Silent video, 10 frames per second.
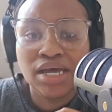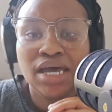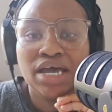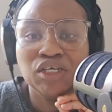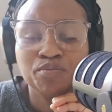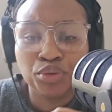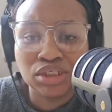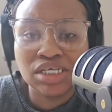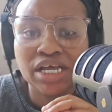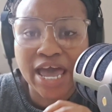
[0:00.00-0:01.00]
is put
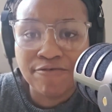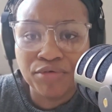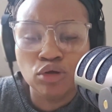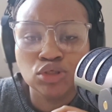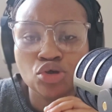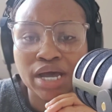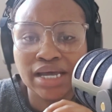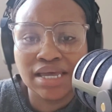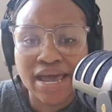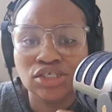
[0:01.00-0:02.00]
in the envelope so you can
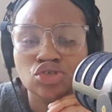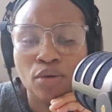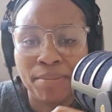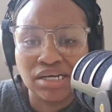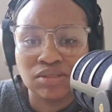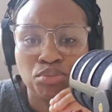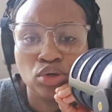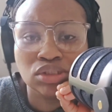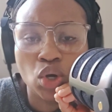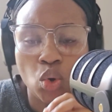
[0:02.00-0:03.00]
get your
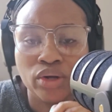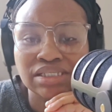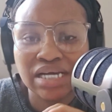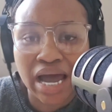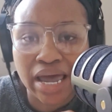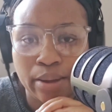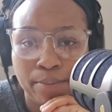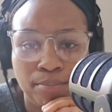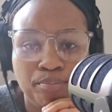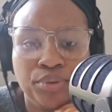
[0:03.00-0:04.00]
passport on time.
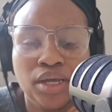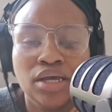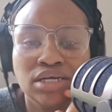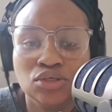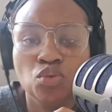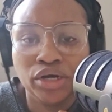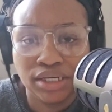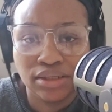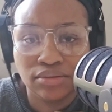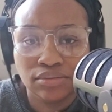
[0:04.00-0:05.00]
It's
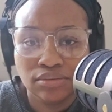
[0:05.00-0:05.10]
working.